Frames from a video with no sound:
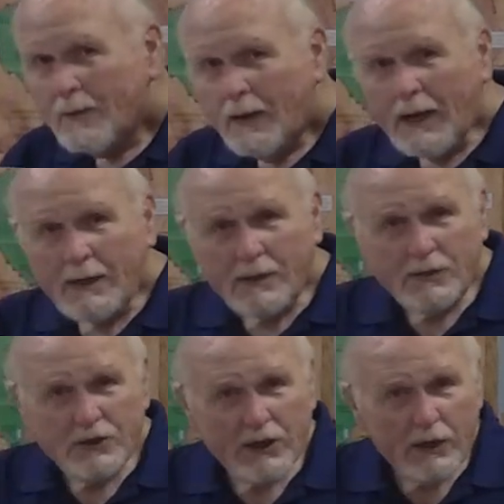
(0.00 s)
I
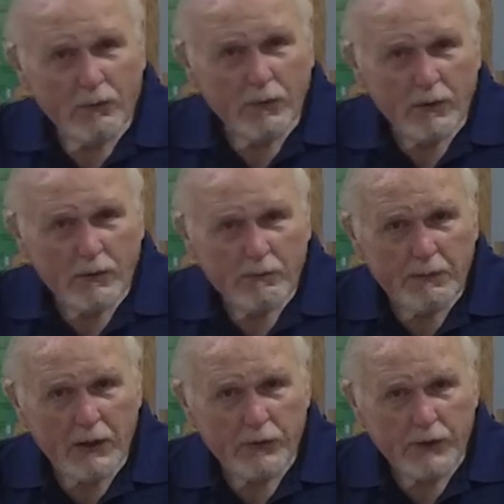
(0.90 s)
didn't say a word
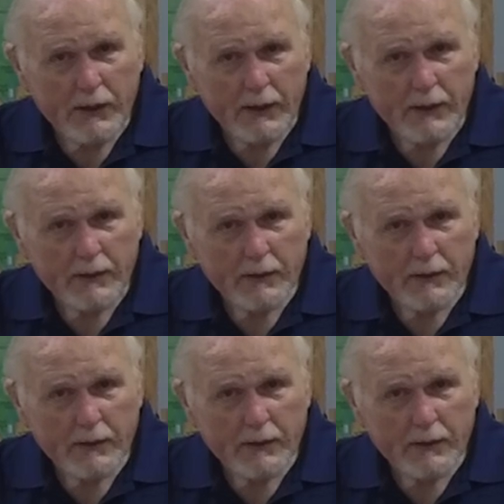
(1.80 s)
about that.